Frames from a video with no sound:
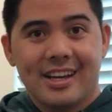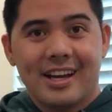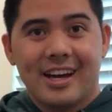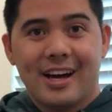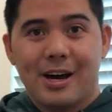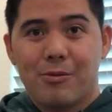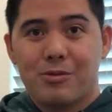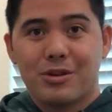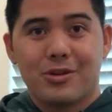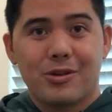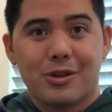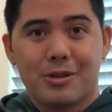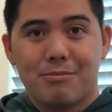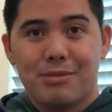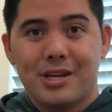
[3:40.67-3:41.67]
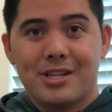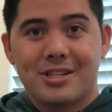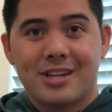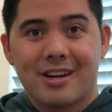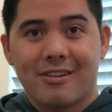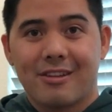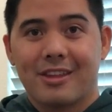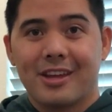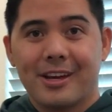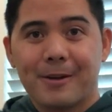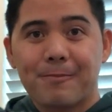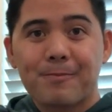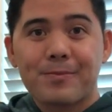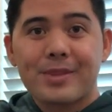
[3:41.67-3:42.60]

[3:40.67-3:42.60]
when you go to the beach and everything.